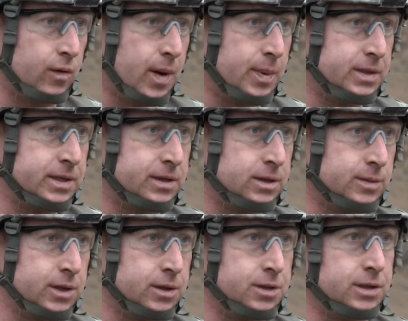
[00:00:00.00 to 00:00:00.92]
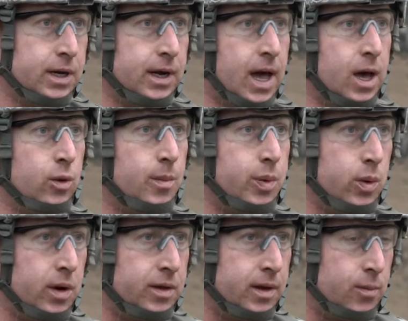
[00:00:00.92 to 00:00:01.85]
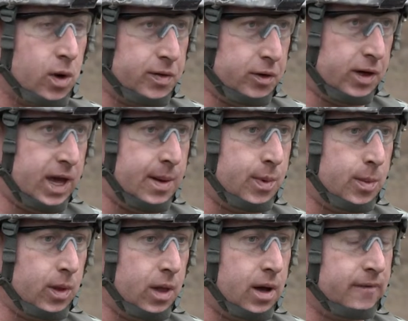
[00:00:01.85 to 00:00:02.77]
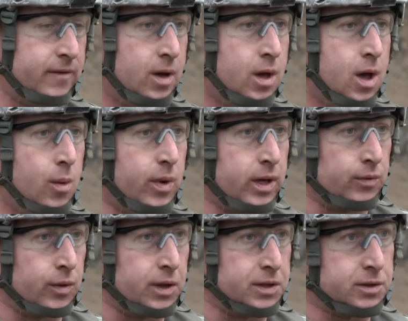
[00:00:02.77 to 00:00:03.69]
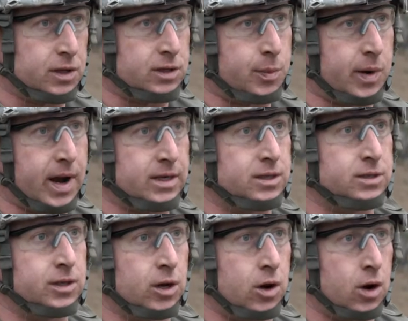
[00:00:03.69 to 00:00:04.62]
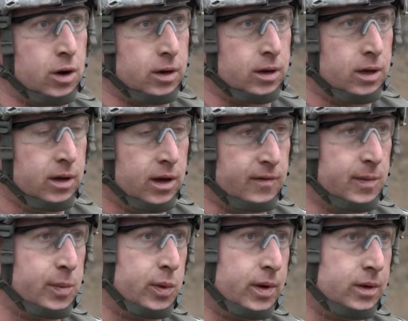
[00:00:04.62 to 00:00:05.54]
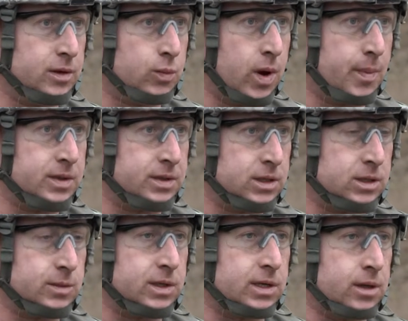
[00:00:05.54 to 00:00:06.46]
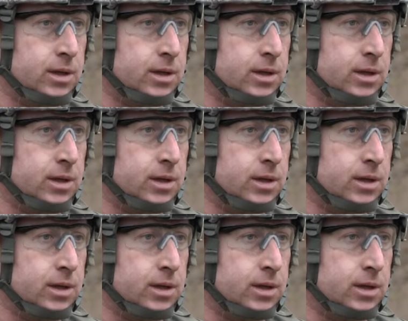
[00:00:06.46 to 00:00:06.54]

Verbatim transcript: weapon systems, understanding how to employ them, what they're capable of, we can really start to practice the art of employing those weapon systems at the